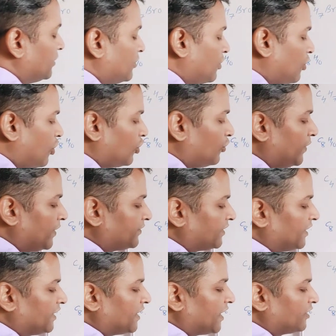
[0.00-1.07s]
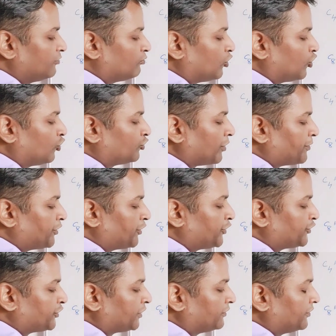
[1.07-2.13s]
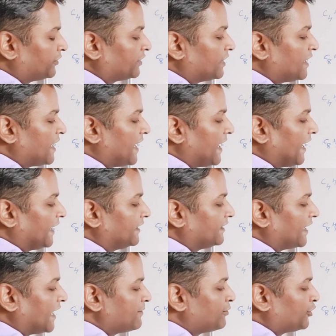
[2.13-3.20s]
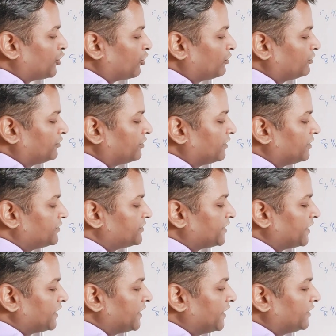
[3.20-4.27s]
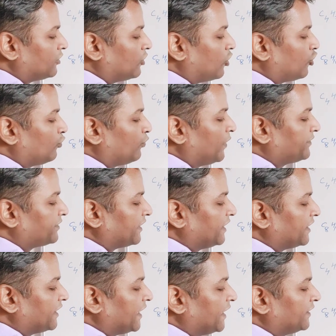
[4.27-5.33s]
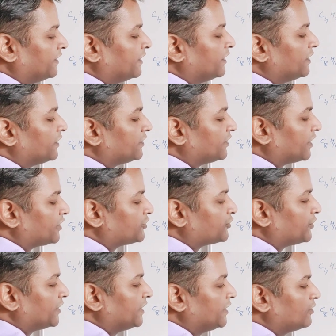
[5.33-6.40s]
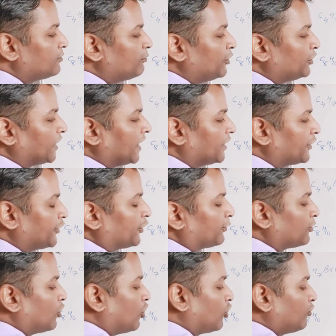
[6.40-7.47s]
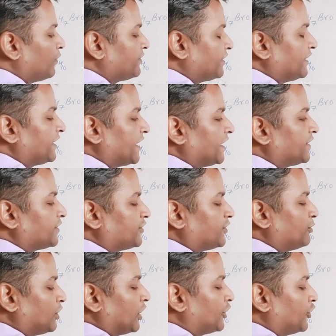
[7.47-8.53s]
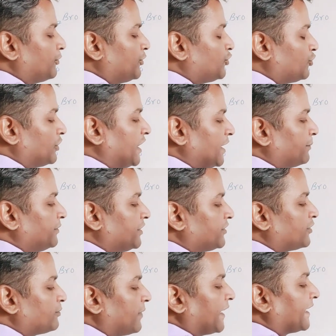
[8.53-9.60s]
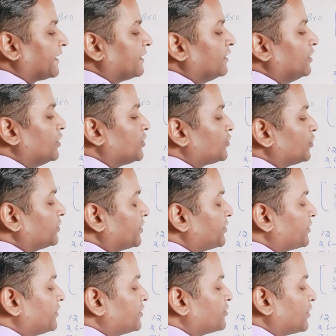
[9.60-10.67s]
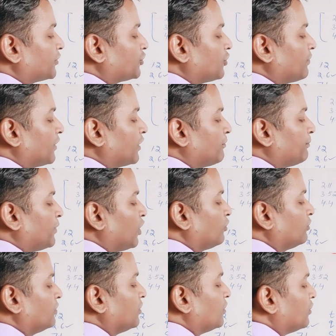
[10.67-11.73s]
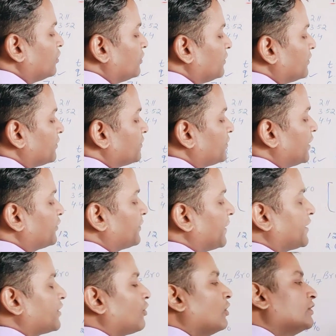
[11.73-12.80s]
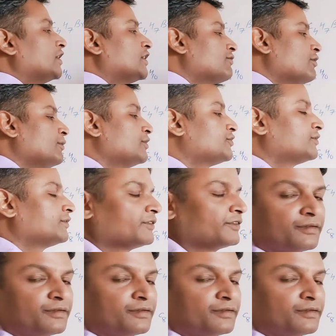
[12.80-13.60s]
always indicate monosubstitutions, and 9 protons singlet always indicate tertiary butyl group. Always indicate tertiary butyl group. You should keep this in mind. So this is the structure of a compound satisfying all the informations.